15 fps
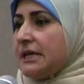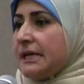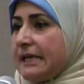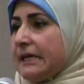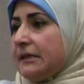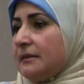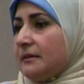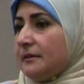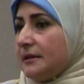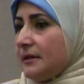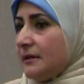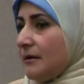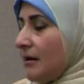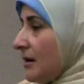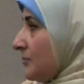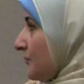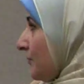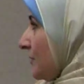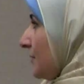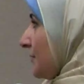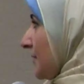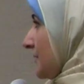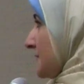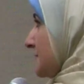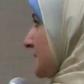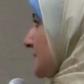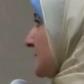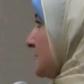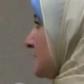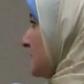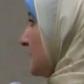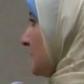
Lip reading: kill the harmful organisms.